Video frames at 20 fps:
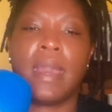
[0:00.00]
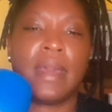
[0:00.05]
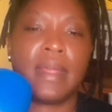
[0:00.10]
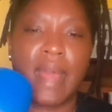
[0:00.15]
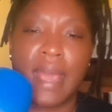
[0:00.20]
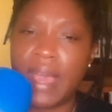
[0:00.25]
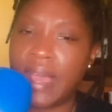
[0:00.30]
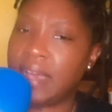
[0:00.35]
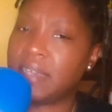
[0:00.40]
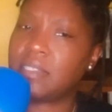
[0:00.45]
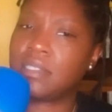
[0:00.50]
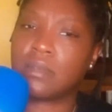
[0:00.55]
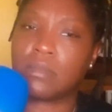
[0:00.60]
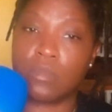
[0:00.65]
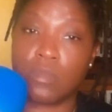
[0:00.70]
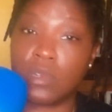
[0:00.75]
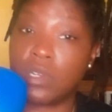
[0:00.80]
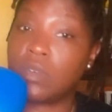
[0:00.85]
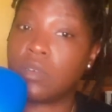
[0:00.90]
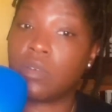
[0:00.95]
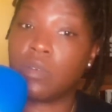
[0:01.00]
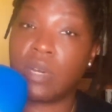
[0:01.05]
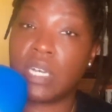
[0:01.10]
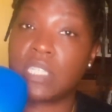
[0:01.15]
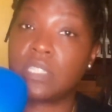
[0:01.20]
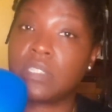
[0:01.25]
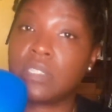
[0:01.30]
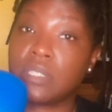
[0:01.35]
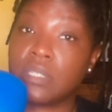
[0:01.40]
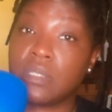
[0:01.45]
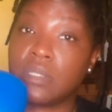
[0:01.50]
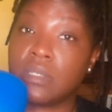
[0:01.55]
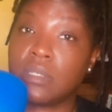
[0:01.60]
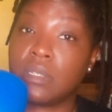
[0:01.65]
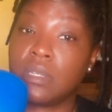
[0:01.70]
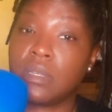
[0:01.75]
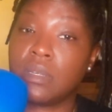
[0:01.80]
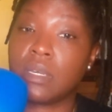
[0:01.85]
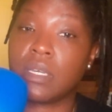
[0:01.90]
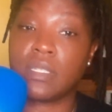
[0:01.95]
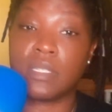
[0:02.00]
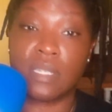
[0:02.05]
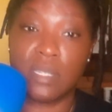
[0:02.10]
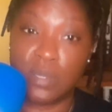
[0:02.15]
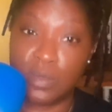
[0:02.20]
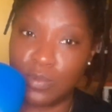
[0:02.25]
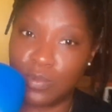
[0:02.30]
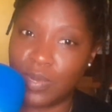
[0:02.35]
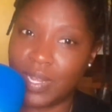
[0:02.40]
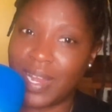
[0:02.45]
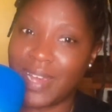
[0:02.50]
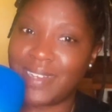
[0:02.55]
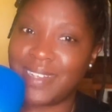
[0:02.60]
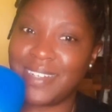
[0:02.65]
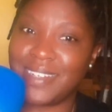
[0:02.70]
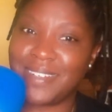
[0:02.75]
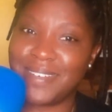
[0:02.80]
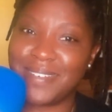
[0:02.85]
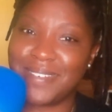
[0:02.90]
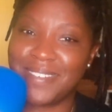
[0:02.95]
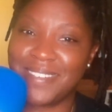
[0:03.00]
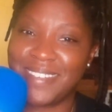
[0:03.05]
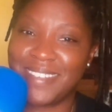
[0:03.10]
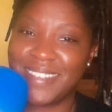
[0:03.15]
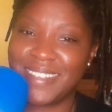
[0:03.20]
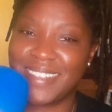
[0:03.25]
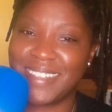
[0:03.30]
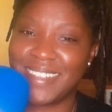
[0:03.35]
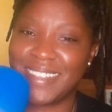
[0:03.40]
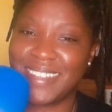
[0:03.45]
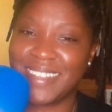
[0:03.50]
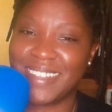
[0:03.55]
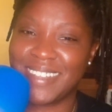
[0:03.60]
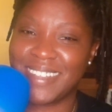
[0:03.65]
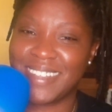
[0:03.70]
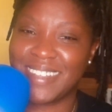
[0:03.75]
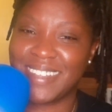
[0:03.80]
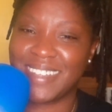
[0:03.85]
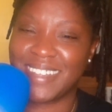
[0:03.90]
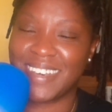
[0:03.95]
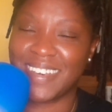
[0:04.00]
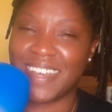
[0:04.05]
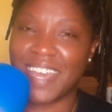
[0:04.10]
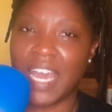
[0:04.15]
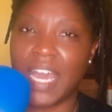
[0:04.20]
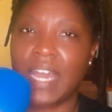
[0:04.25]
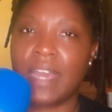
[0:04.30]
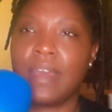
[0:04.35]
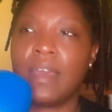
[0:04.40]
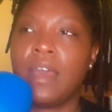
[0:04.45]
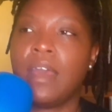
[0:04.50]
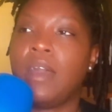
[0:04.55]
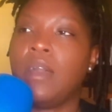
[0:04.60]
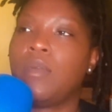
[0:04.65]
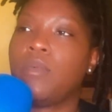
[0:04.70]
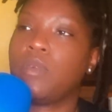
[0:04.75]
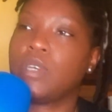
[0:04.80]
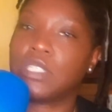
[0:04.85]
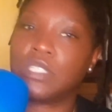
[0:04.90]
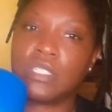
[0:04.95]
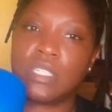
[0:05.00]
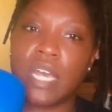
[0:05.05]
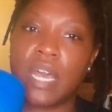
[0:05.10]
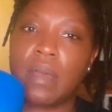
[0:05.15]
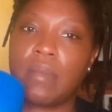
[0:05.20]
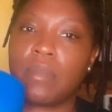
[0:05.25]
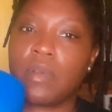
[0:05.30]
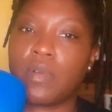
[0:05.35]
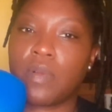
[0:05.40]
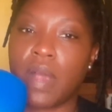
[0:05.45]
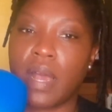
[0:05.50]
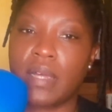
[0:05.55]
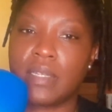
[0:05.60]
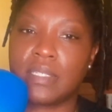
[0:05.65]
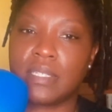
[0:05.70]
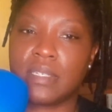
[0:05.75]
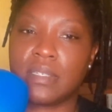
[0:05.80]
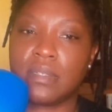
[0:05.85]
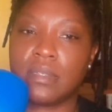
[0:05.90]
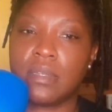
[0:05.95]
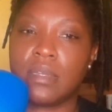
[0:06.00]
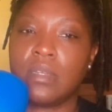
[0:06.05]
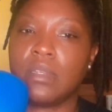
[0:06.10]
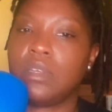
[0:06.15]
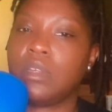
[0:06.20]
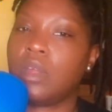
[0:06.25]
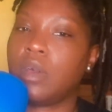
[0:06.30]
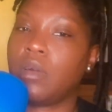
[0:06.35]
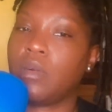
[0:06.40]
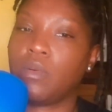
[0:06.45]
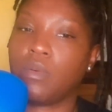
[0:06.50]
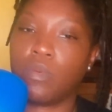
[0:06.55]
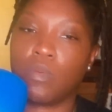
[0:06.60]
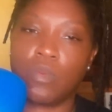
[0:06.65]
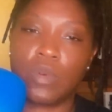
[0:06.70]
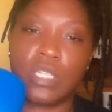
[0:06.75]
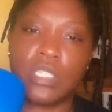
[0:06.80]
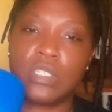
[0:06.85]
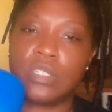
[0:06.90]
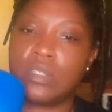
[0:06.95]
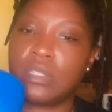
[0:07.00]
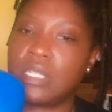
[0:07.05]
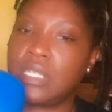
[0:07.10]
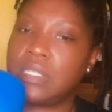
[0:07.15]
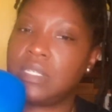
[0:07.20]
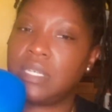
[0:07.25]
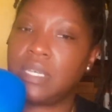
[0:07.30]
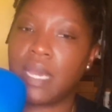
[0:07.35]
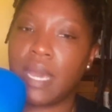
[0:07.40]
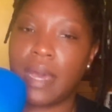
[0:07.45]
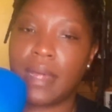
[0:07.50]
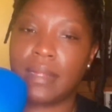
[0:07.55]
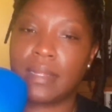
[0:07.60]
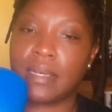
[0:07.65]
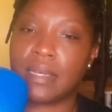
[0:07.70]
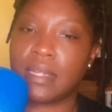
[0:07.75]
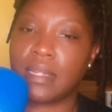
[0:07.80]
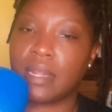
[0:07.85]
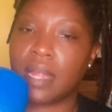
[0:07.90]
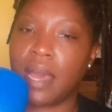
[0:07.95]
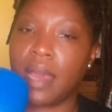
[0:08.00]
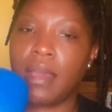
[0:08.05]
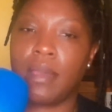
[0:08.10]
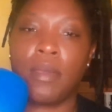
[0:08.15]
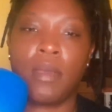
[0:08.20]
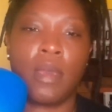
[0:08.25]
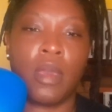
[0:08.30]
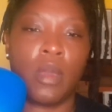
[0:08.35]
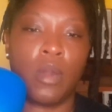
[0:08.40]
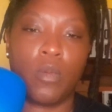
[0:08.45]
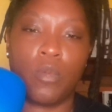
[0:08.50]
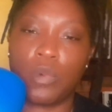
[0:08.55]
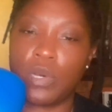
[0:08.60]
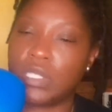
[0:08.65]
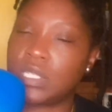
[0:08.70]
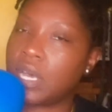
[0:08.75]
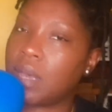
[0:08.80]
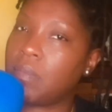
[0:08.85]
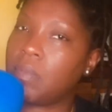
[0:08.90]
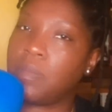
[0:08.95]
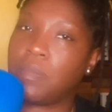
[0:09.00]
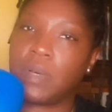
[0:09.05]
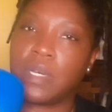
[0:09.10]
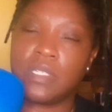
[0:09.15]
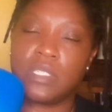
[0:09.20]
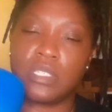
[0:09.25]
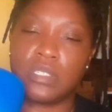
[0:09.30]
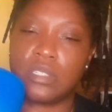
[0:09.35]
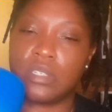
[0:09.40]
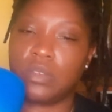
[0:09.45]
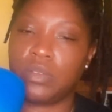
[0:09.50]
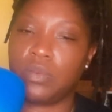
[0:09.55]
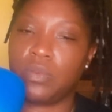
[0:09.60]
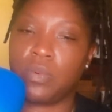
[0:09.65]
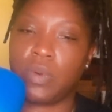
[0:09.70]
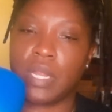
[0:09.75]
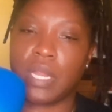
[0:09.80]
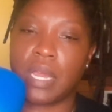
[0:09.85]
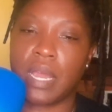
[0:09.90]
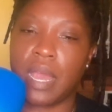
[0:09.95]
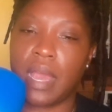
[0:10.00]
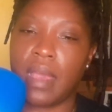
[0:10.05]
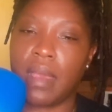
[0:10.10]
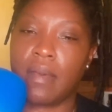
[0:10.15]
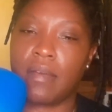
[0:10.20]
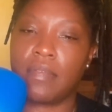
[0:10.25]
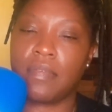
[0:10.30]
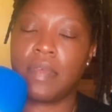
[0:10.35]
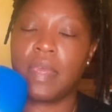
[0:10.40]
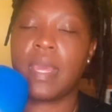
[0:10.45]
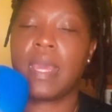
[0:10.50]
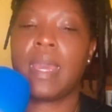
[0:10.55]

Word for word: And I asked him real questions because this is what I do. Okay. What's your time horizon? What's your DTI looking like? What type of budget do you want to have?